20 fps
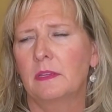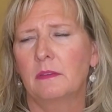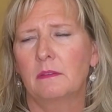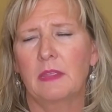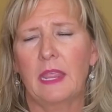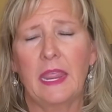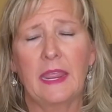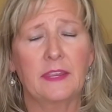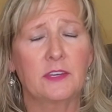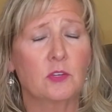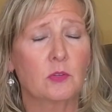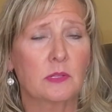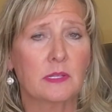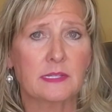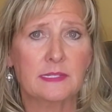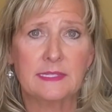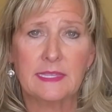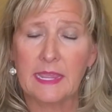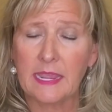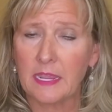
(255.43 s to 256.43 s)
annual
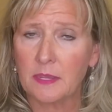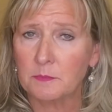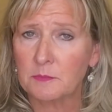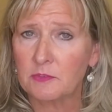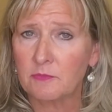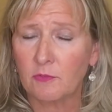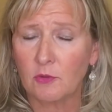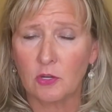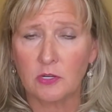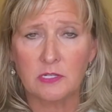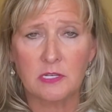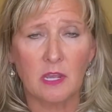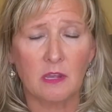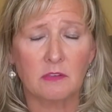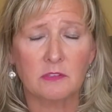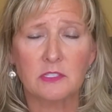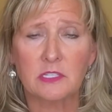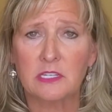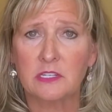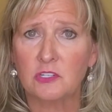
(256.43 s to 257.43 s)
exams for
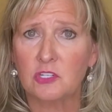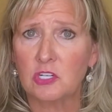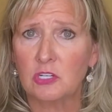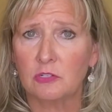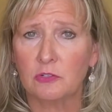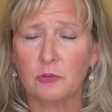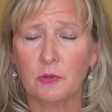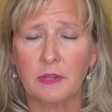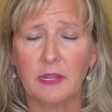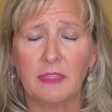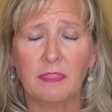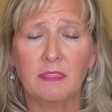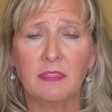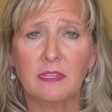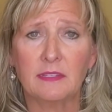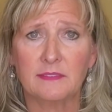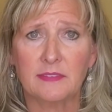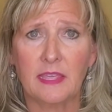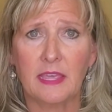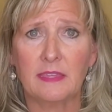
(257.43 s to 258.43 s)
adults and children, and
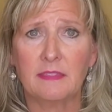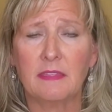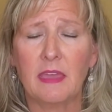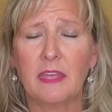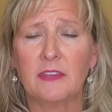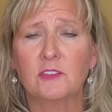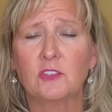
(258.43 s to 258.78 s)
things like that.